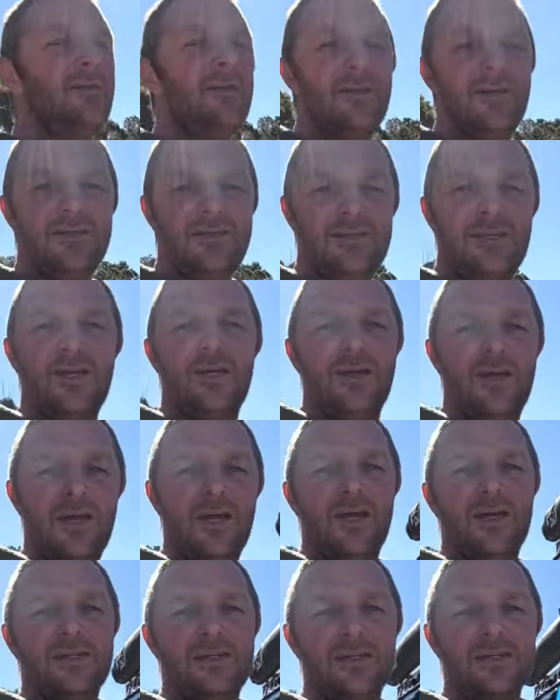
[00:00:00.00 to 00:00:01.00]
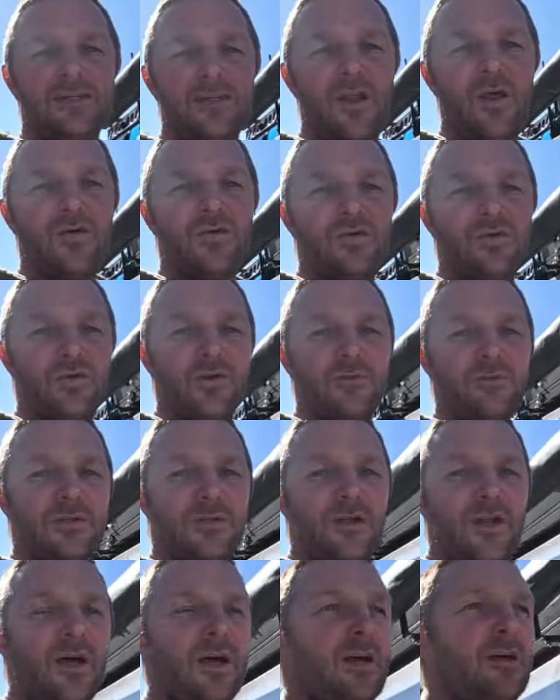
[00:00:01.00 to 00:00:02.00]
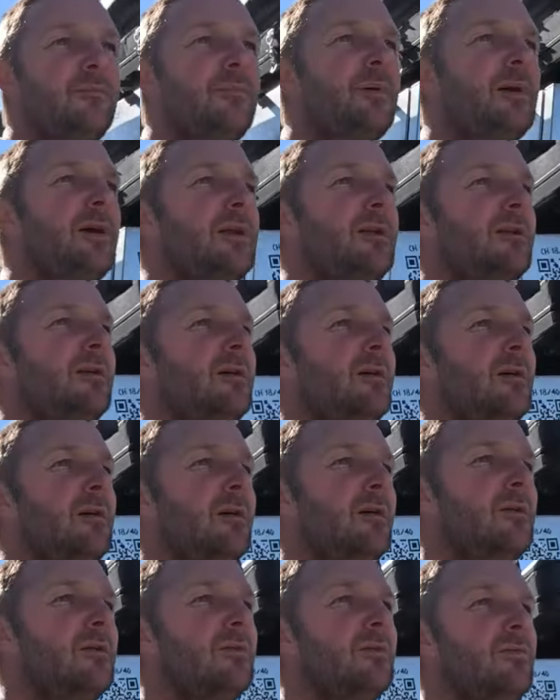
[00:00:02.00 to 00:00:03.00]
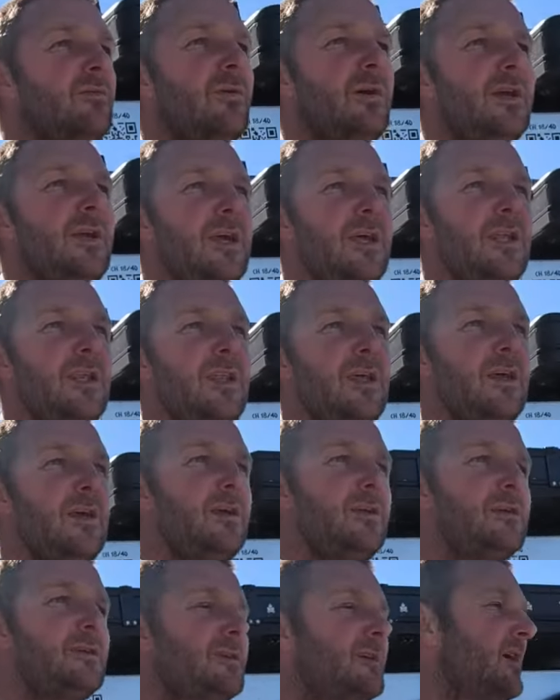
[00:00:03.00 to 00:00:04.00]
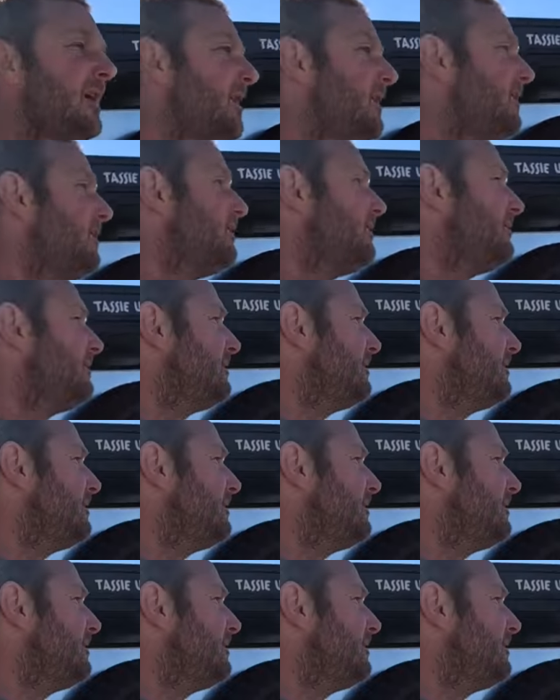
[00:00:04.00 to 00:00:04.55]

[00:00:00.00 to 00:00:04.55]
it's a slow trip today, but we're getting there. So